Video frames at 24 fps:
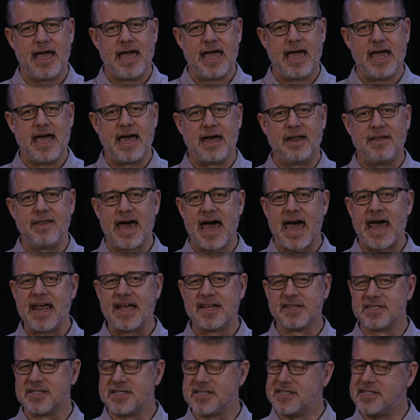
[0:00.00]
And that
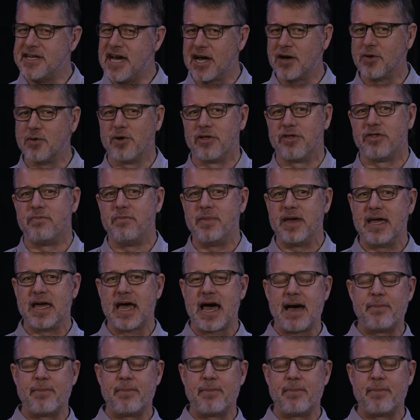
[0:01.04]
has stuck with me.